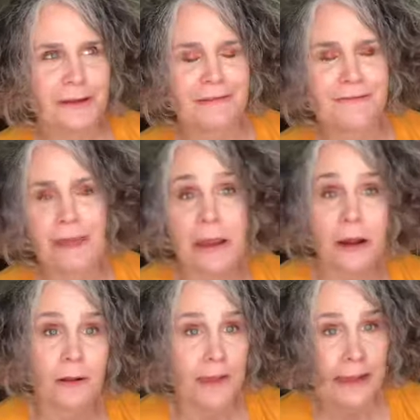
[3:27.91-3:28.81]
if they
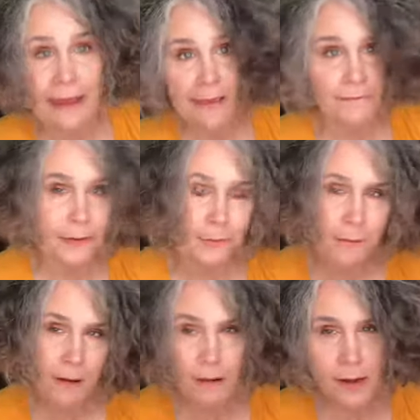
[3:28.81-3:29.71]
are like having a
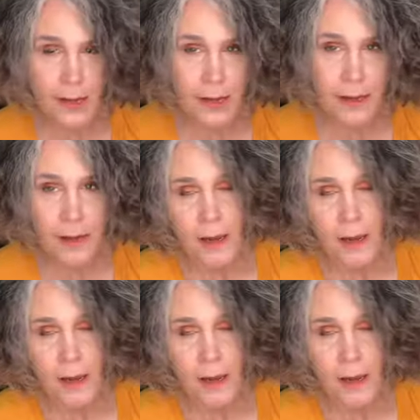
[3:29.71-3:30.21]
party